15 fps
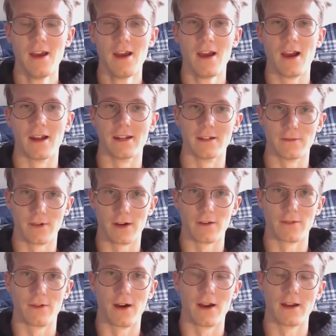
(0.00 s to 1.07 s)
I did
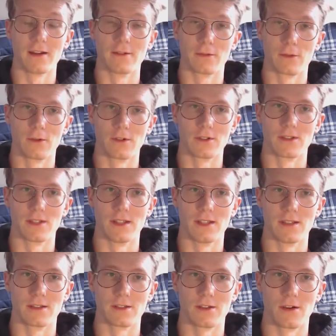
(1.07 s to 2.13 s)
verify, and of course the
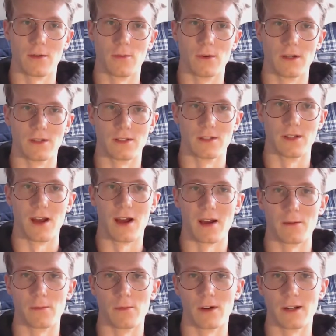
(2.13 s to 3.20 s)
install was
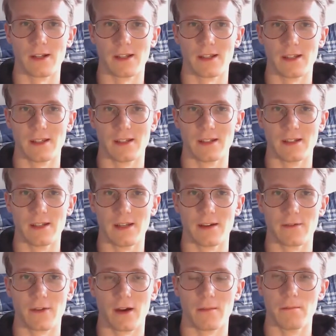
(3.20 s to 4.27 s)
not running in
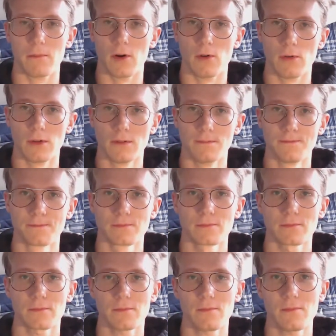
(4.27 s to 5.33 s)
EFI mode.
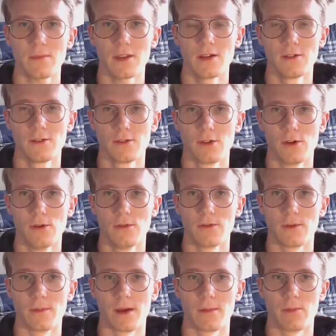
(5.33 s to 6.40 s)
So
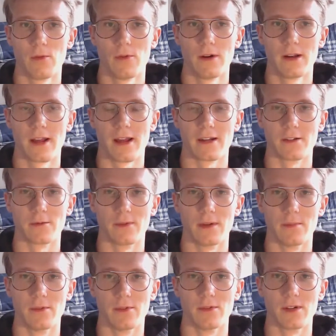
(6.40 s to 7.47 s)
from that point, I had to
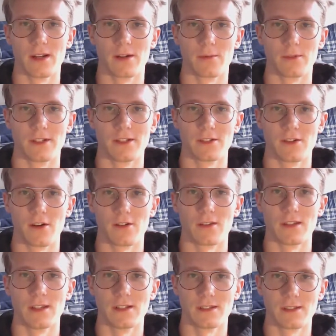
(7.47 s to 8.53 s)
reboot and restart
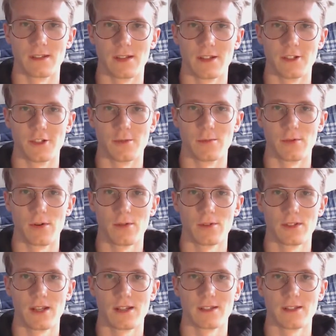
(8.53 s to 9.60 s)
the installation
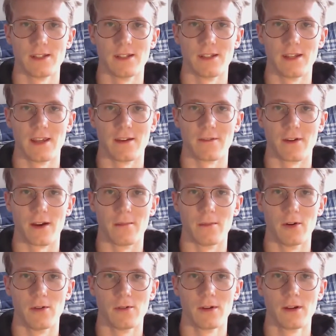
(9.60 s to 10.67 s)
process in EFI mode.